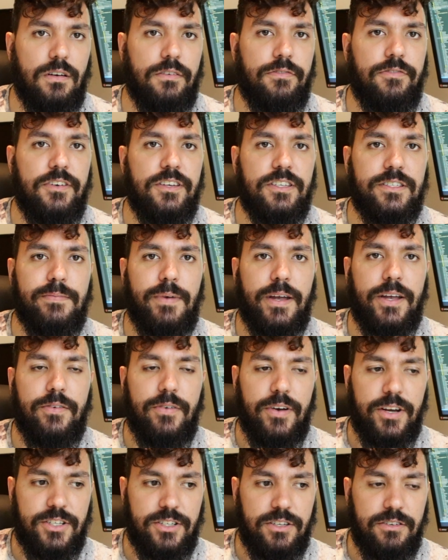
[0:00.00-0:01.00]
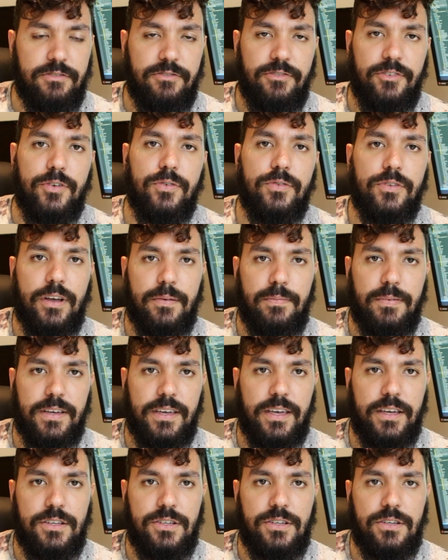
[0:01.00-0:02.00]
of his migration through the
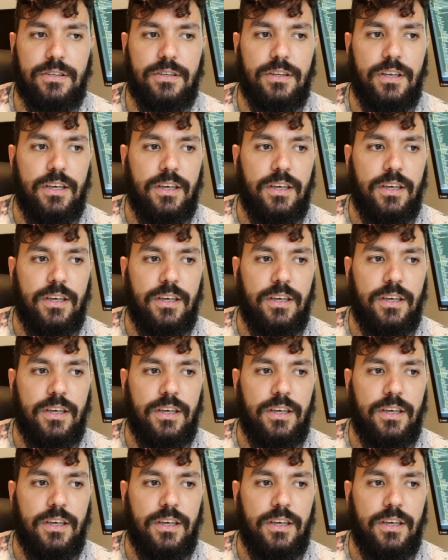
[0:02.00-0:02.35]
application.